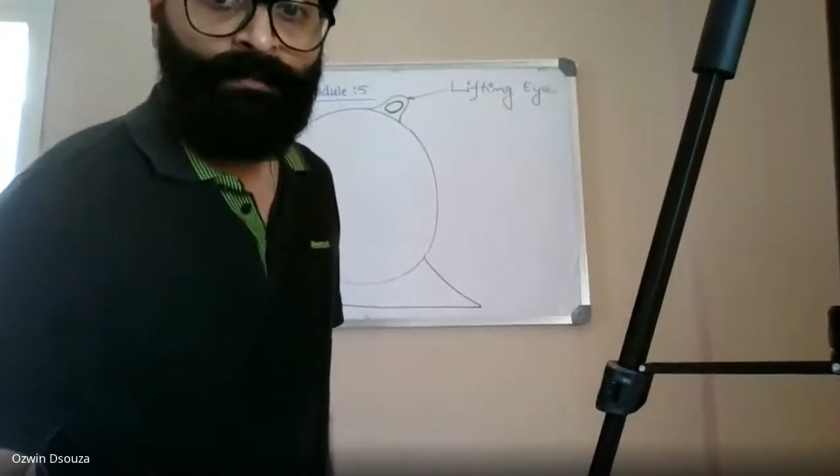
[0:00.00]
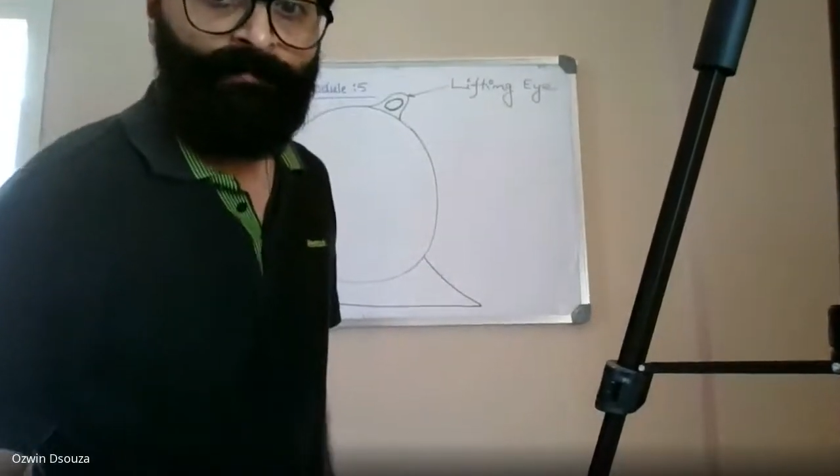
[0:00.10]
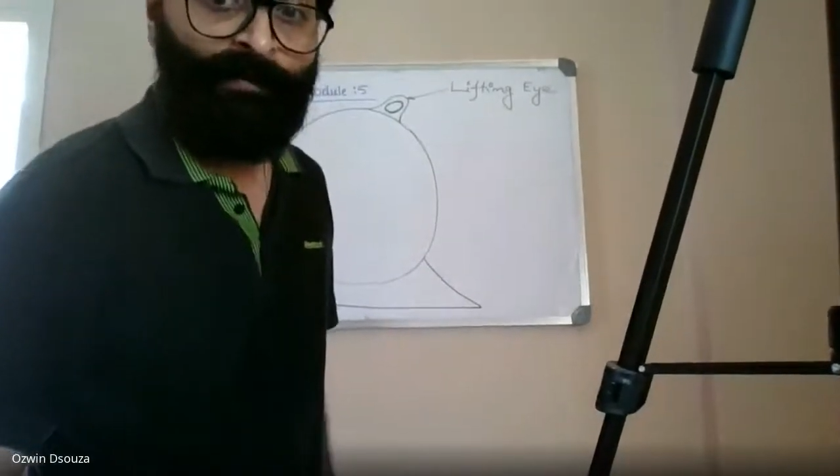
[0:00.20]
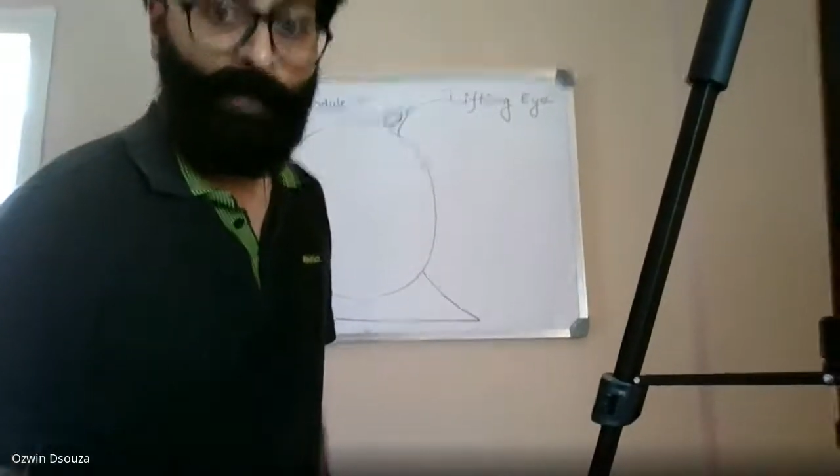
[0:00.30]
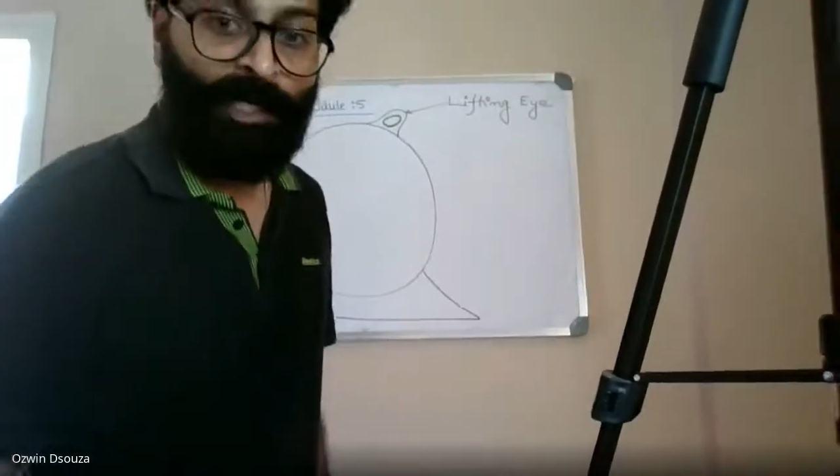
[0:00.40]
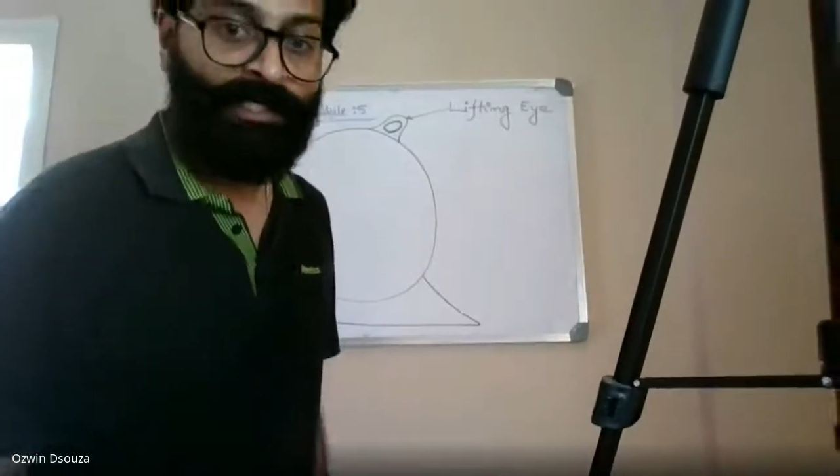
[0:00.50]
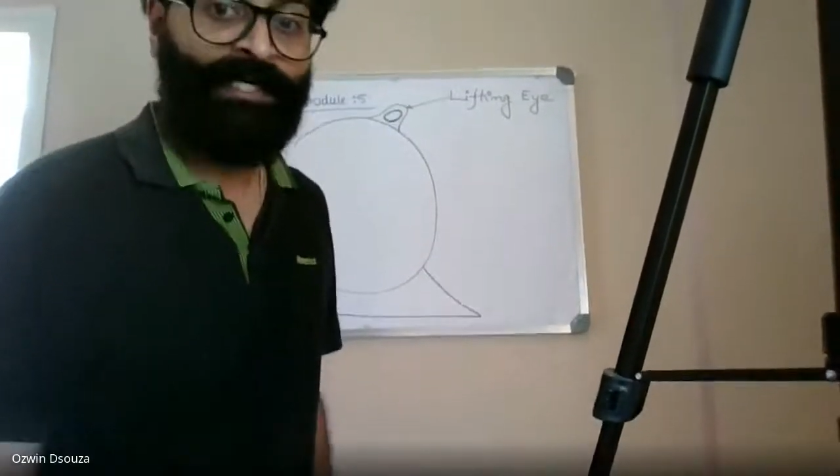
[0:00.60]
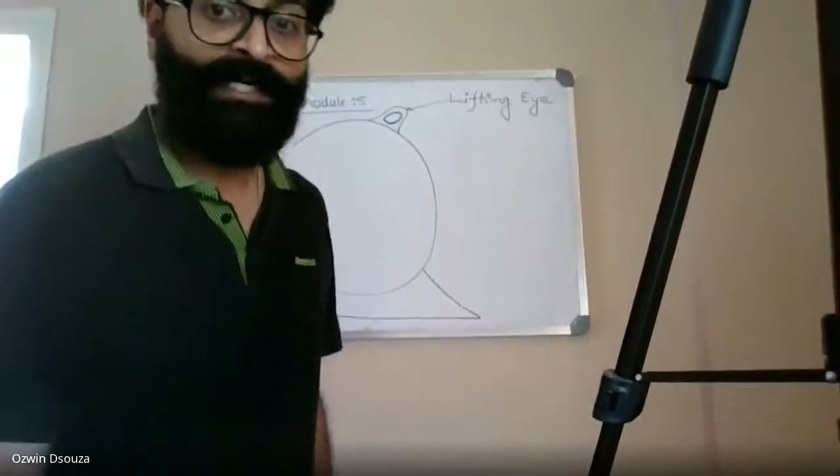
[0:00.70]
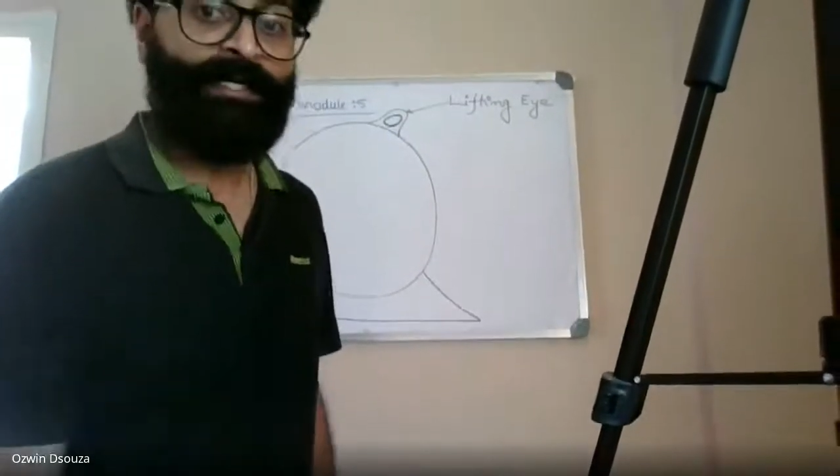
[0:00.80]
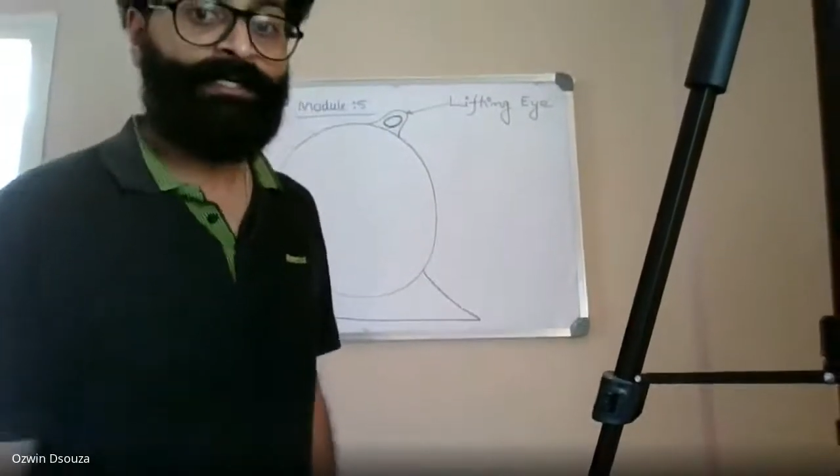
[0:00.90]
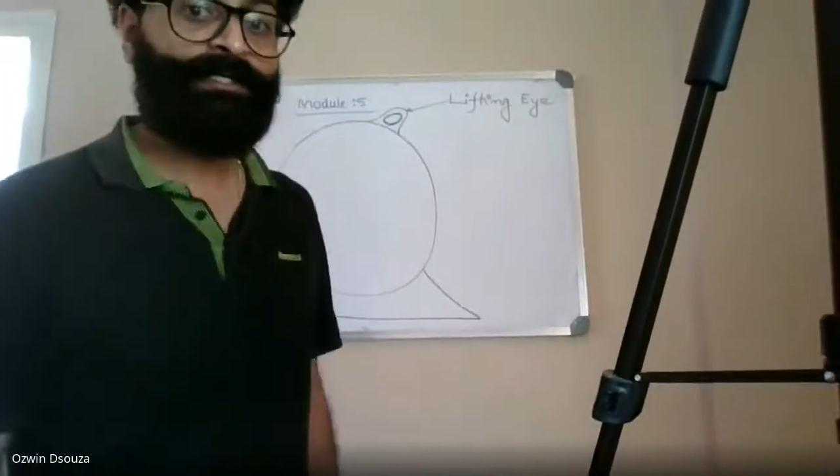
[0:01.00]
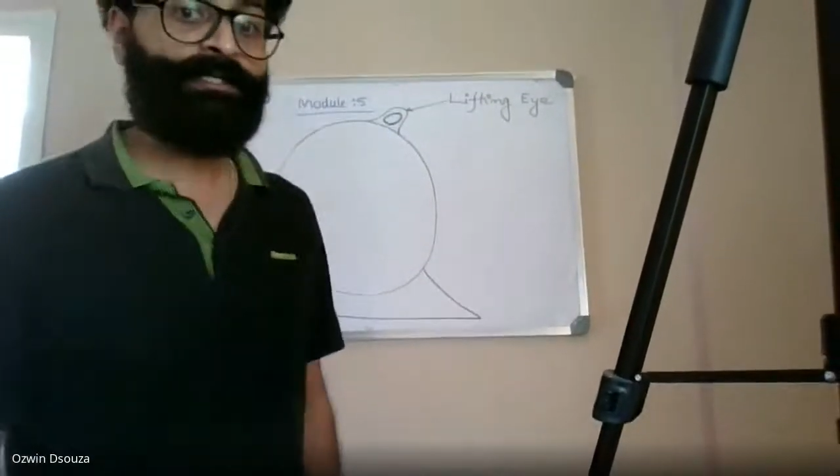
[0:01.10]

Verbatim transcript: few alternators